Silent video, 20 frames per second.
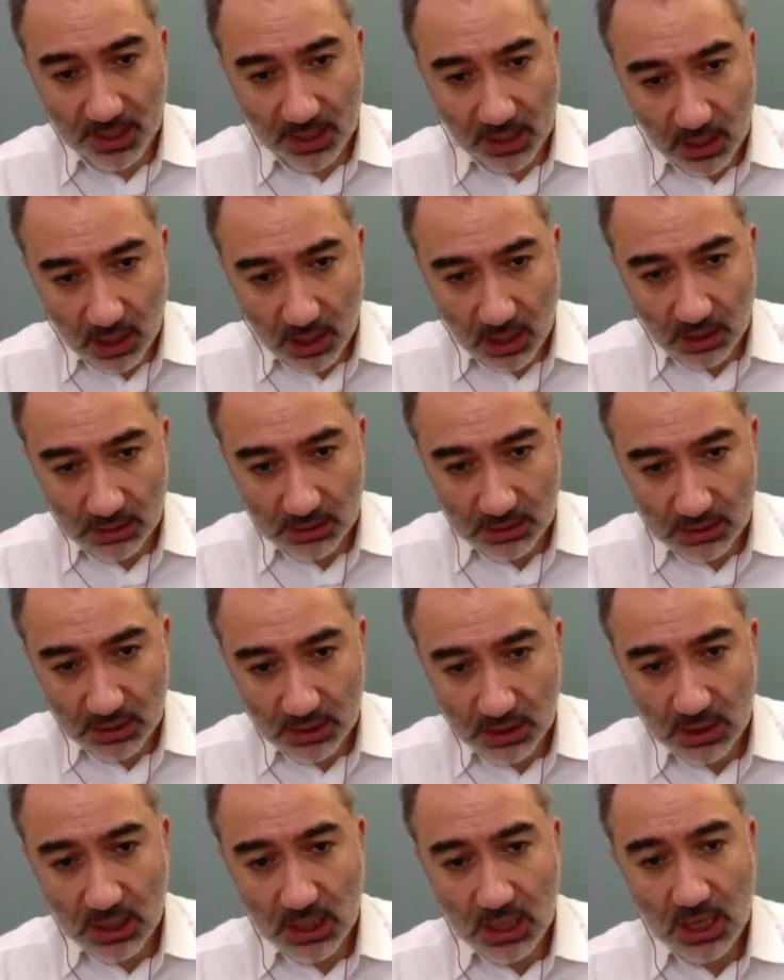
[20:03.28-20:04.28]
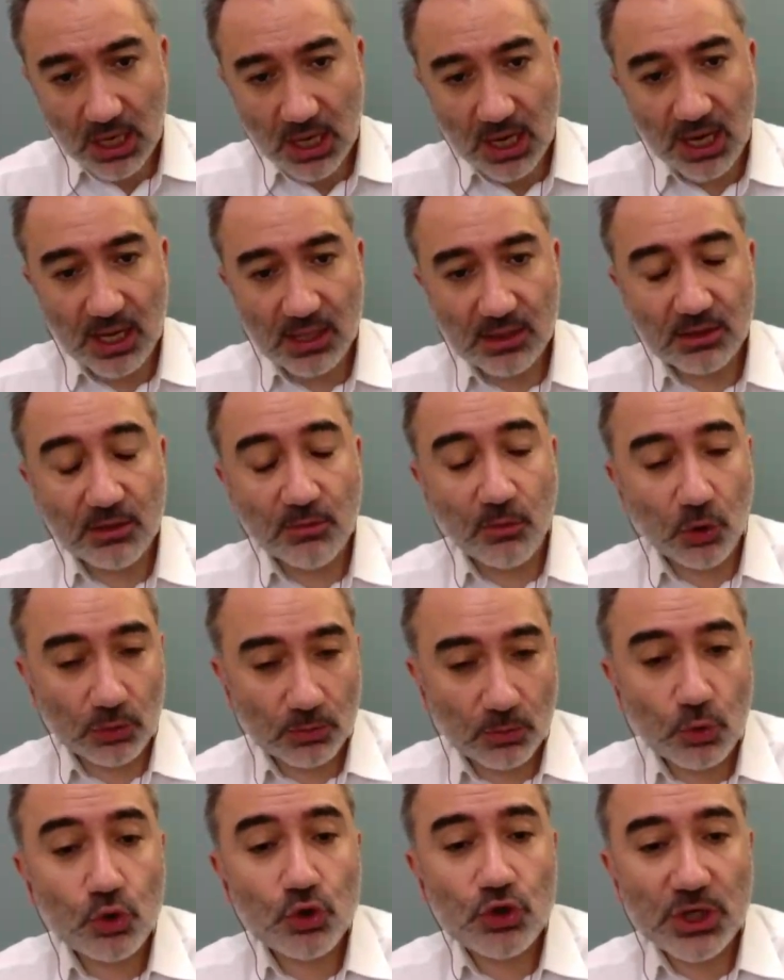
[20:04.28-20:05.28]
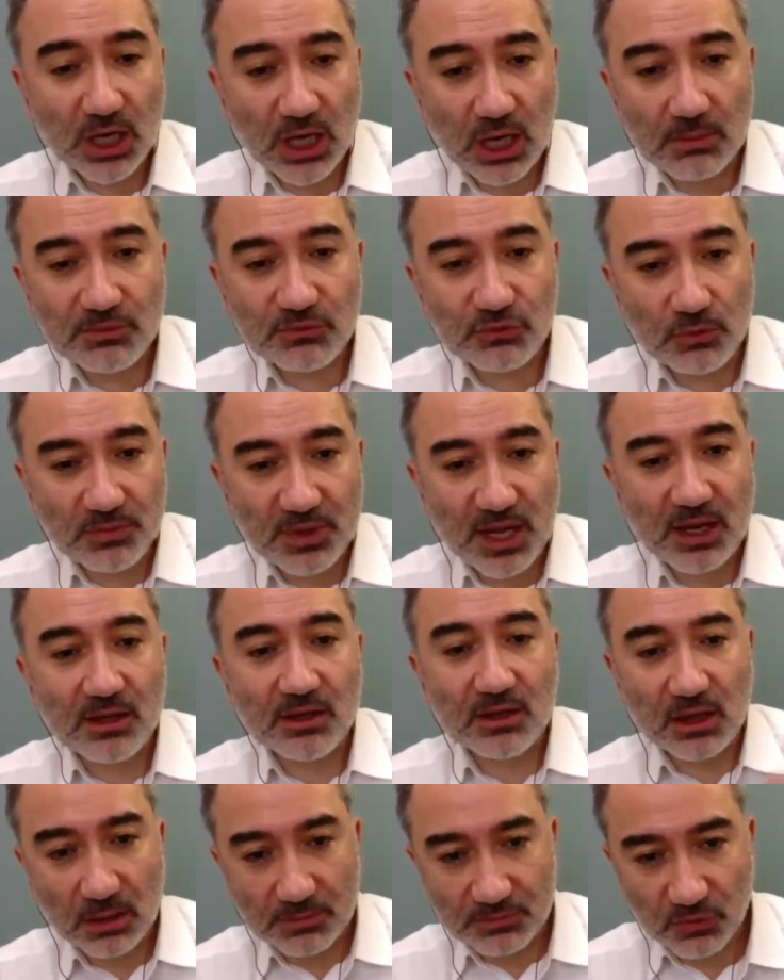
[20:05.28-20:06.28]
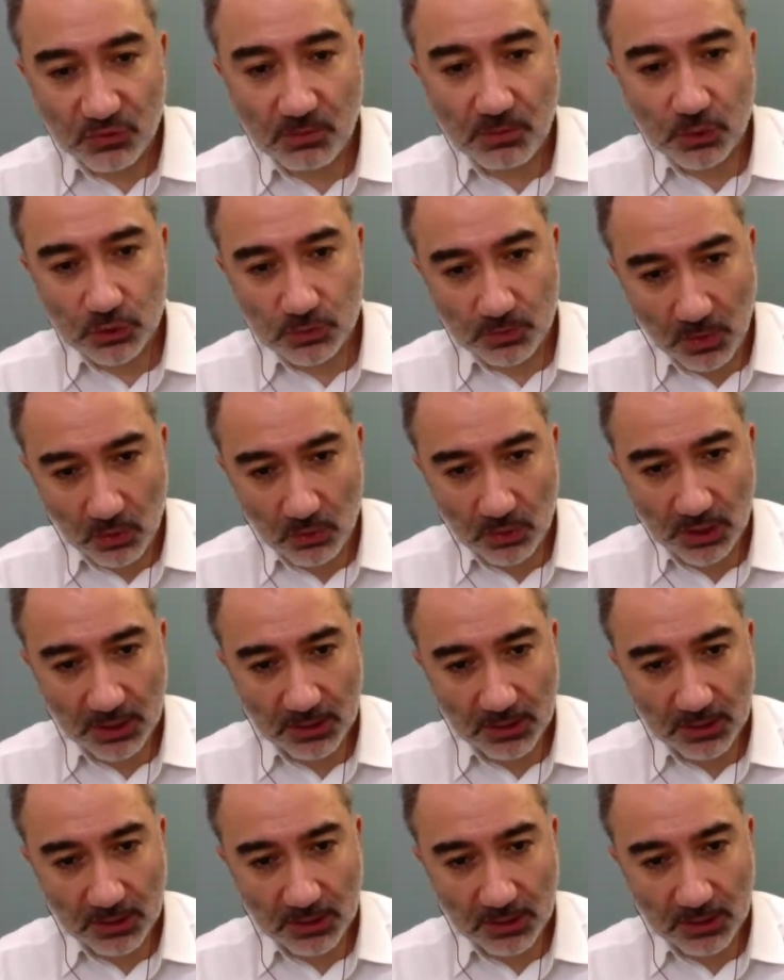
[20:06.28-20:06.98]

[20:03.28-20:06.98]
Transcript: God. And the word murjia comes from that. It comes from postponing.